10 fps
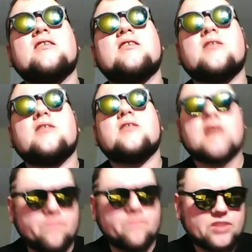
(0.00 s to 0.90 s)
kind of
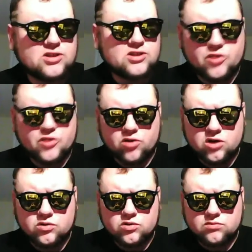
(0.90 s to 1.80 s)
build up their
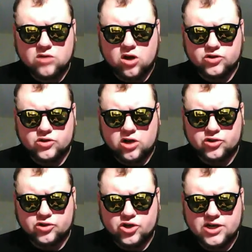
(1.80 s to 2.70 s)
own
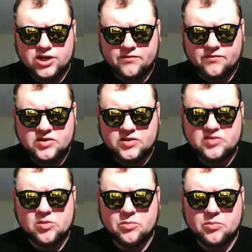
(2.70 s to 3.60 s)
alternative
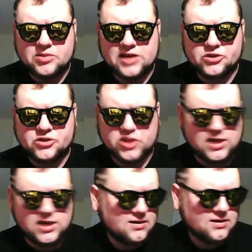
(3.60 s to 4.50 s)
system potentially
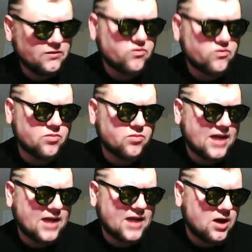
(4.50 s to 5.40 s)
from the bottom
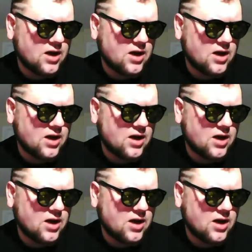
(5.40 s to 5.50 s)
up.